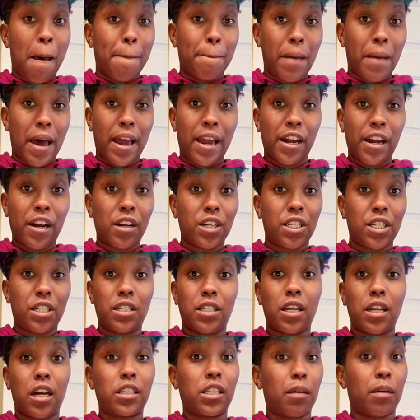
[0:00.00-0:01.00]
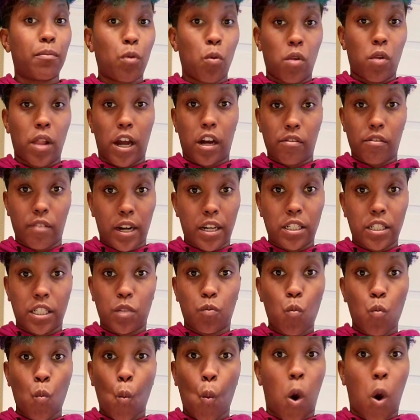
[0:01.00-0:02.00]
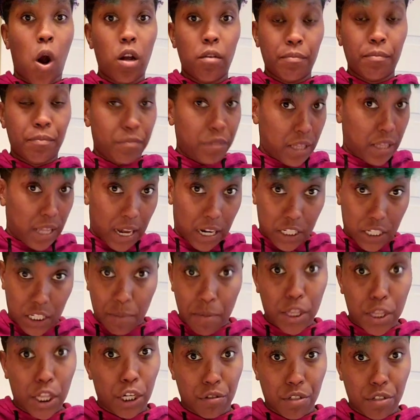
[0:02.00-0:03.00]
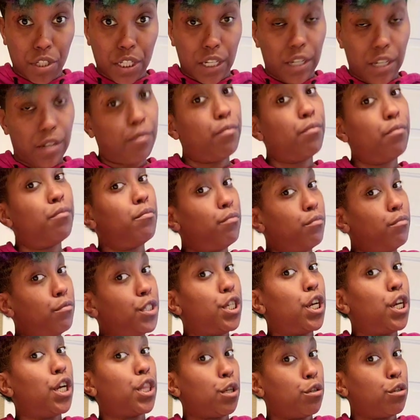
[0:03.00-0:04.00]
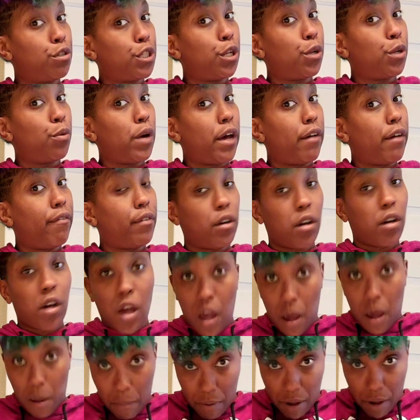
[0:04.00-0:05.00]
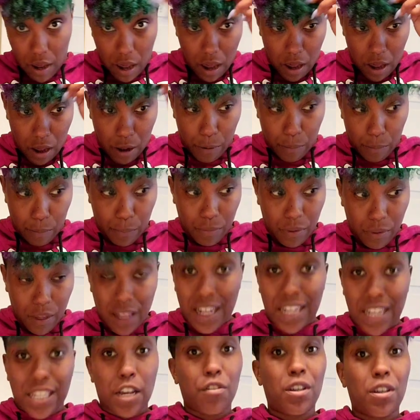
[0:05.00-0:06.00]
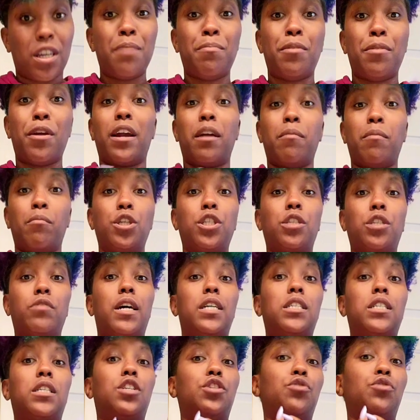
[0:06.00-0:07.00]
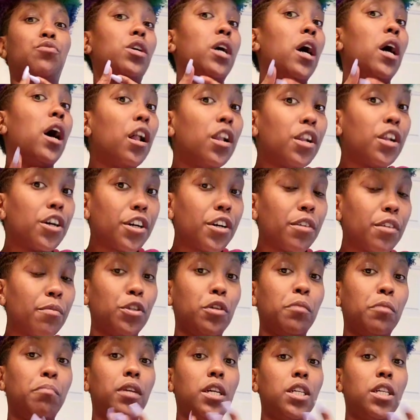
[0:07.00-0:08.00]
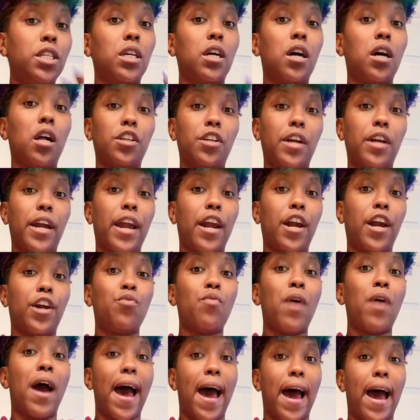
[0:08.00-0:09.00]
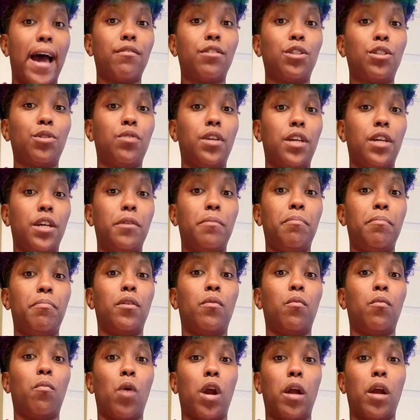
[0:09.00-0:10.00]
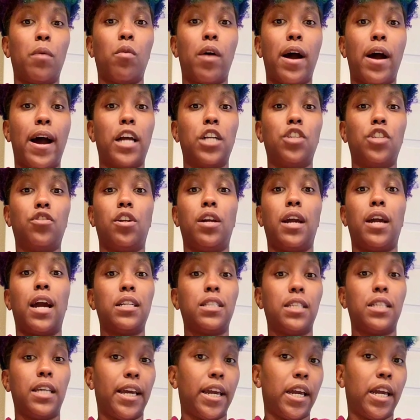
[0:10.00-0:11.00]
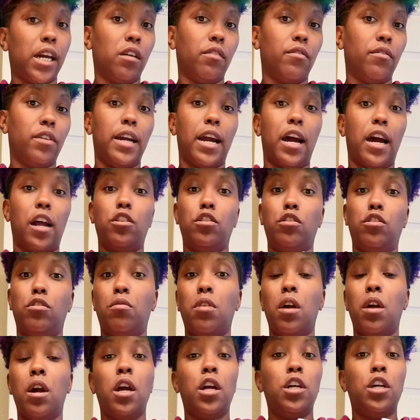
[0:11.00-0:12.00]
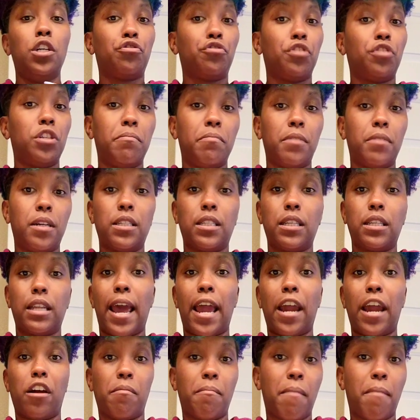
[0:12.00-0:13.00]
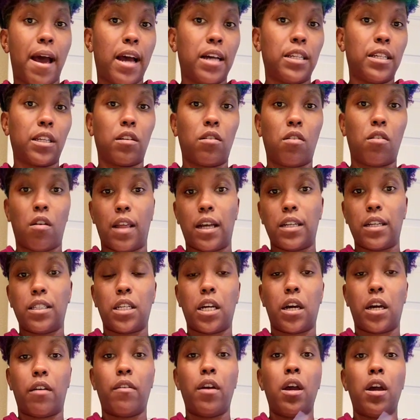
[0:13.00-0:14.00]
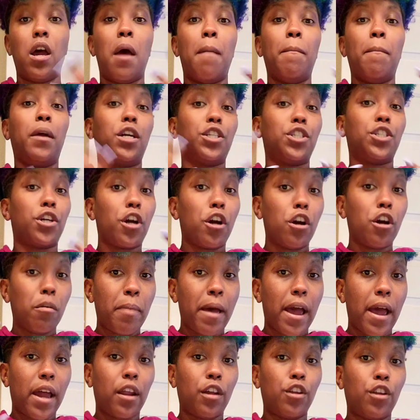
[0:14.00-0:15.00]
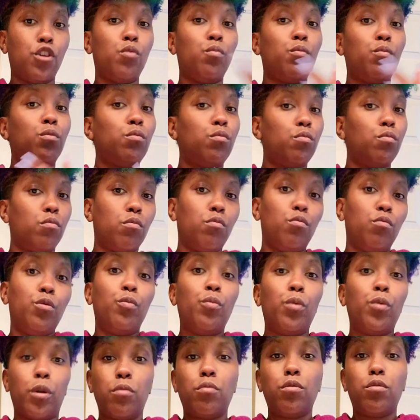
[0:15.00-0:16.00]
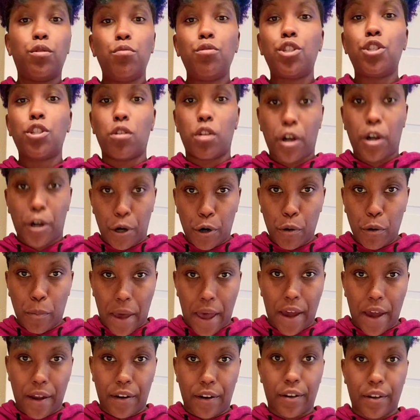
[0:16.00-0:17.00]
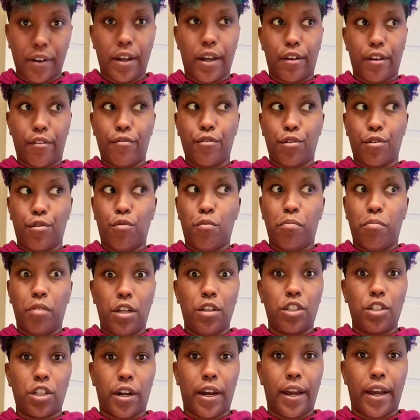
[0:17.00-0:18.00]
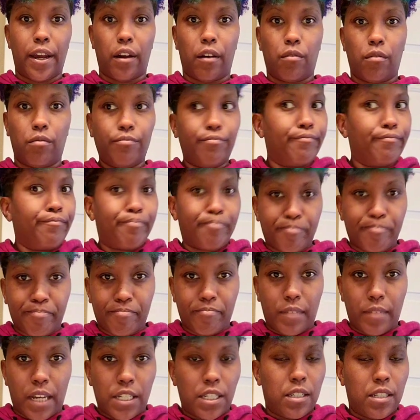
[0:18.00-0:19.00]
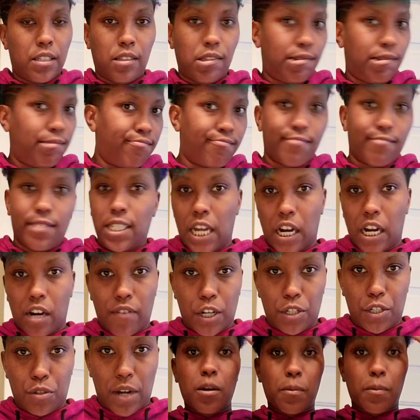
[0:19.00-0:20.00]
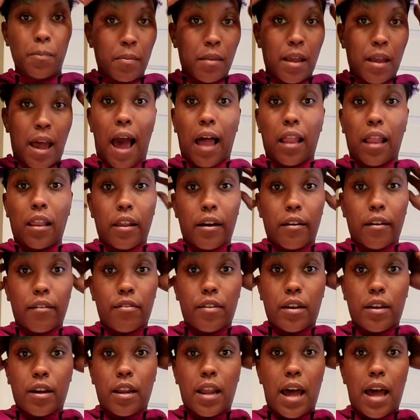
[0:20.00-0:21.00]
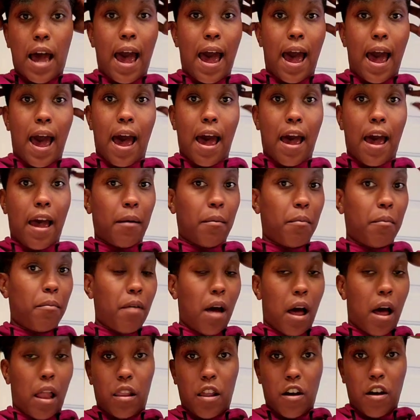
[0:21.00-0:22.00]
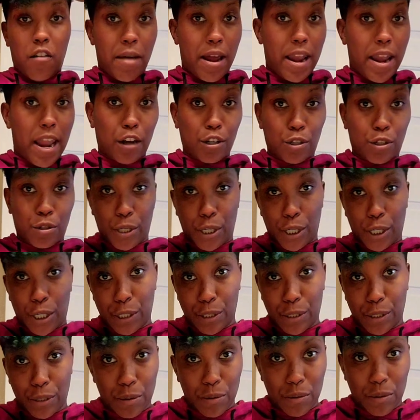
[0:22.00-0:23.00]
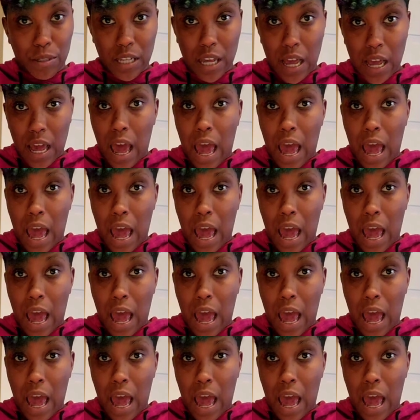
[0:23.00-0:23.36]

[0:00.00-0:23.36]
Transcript: My hair, she sucks up oil like crazy. Like she be thirsty. She a thirsty little heifer. But that's how you keep your hair moisturized. Because you color, when you bleach and color your hair, you have to keep it way more hydrated. You gotta take care of it. You gotta do treatments and hair masks and all that stuff. Because your curl pattern, you will lose your curl pattern if you bleach your hair. That's just the sacrifice you gotta make. I love it. I love my natural curls.